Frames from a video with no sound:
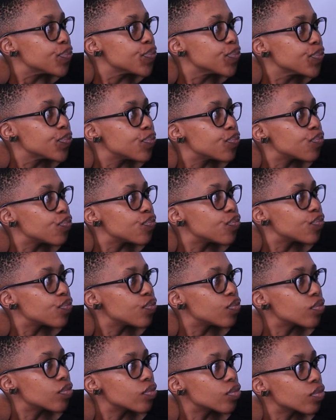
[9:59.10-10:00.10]

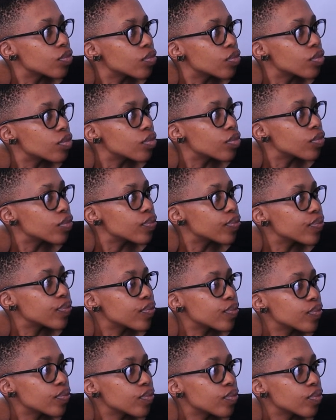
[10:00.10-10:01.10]

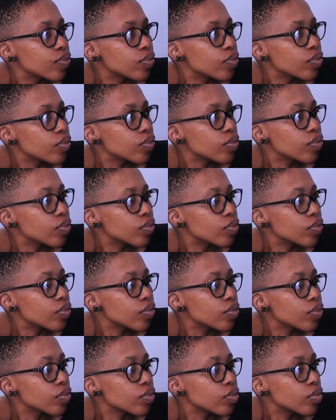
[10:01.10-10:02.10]

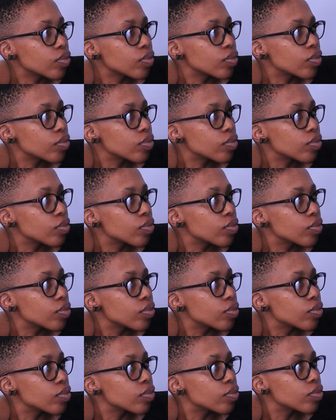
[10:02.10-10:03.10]

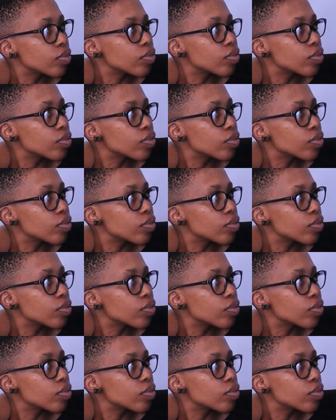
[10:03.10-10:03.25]
[no speech]